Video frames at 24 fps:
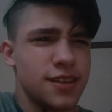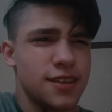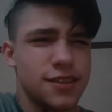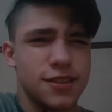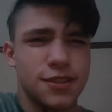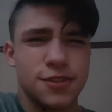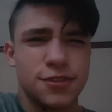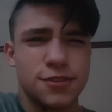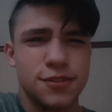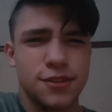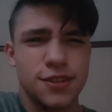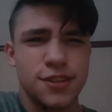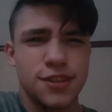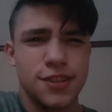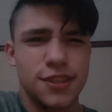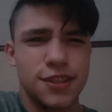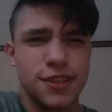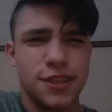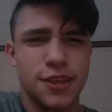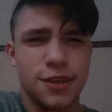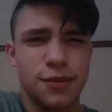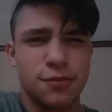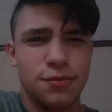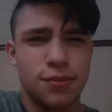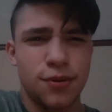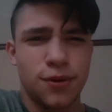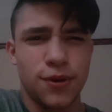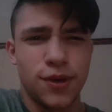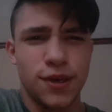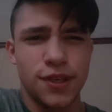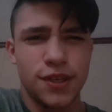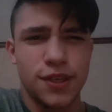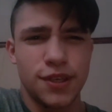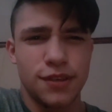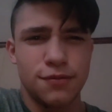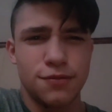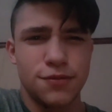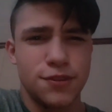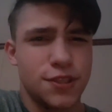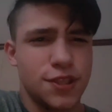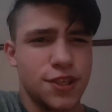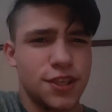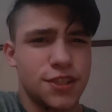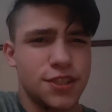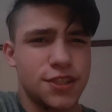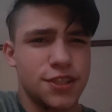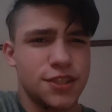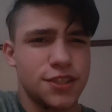there's really no point of
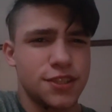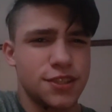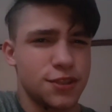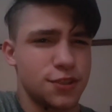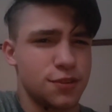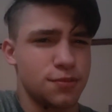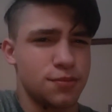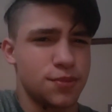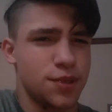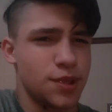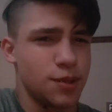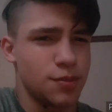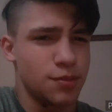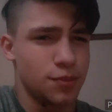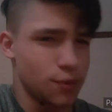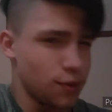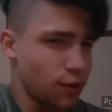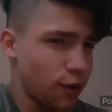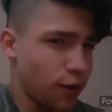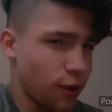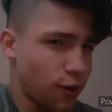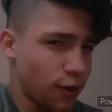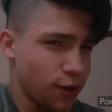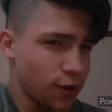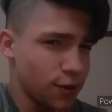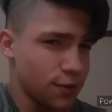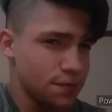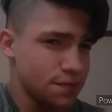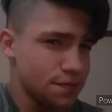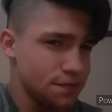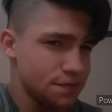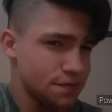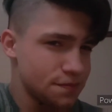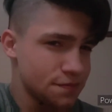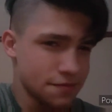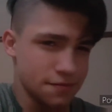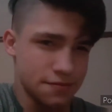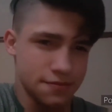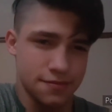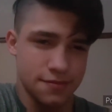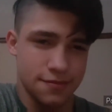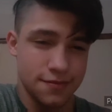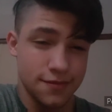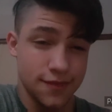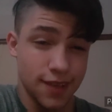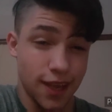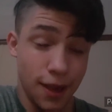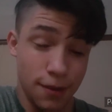judging who people are
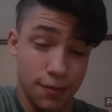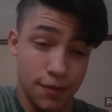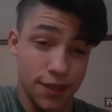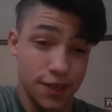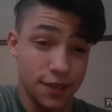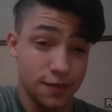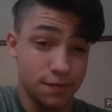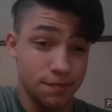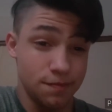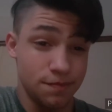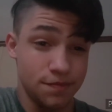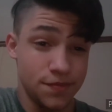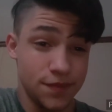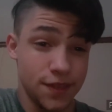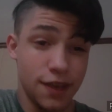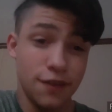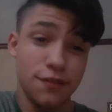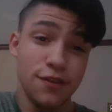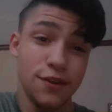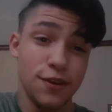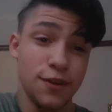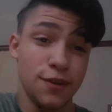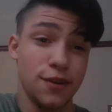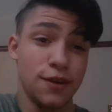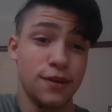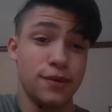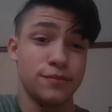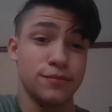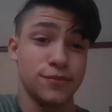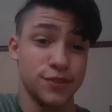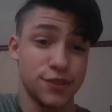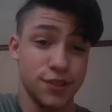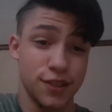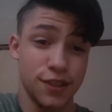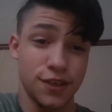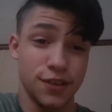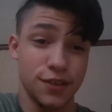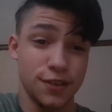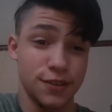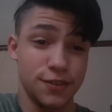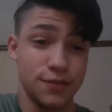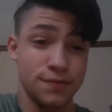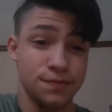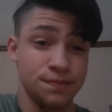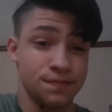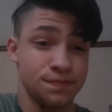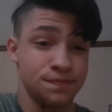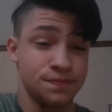I mean, even though I'm
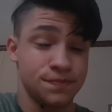Southern,